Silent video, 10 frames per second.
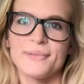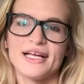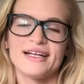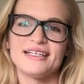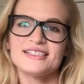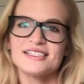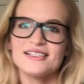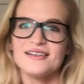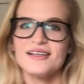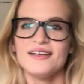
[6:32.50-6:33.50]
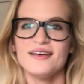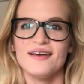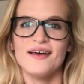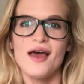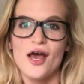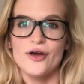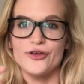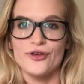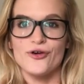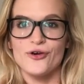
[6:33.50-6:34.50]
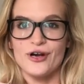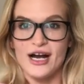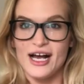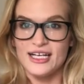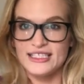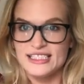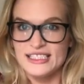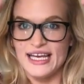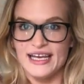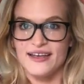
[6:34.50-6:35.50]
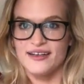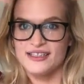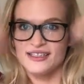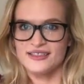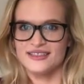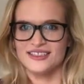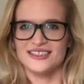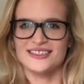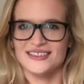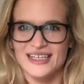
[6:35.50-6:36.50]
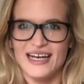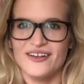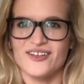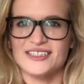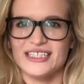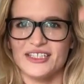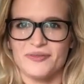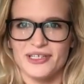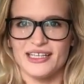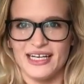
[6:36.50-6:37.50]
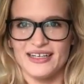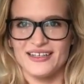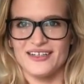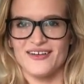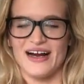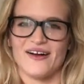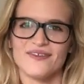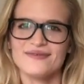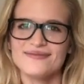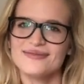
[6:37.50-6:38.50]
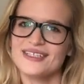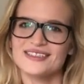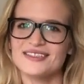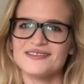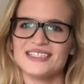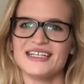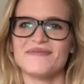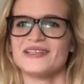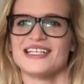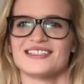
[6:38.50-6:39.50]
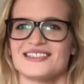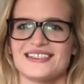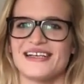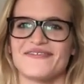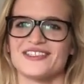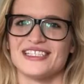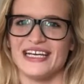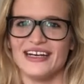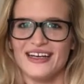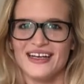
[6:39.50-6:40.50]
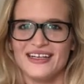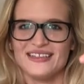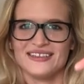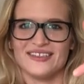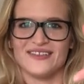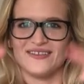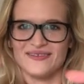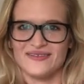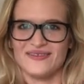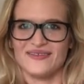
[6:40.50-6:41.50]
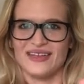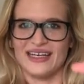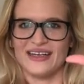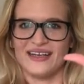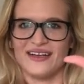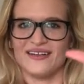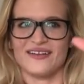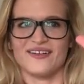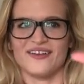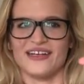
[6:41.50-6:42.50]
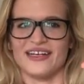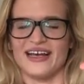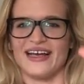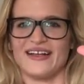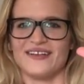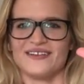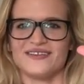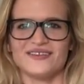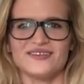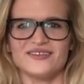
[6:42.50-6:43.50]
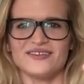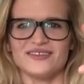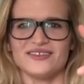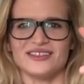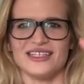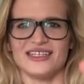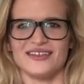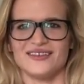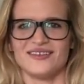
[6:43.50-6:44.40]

Then it's you're a saint. So this kind of looks like you're putting like a crown on someone's head, but that's the sign for saint. So like crooked L's, like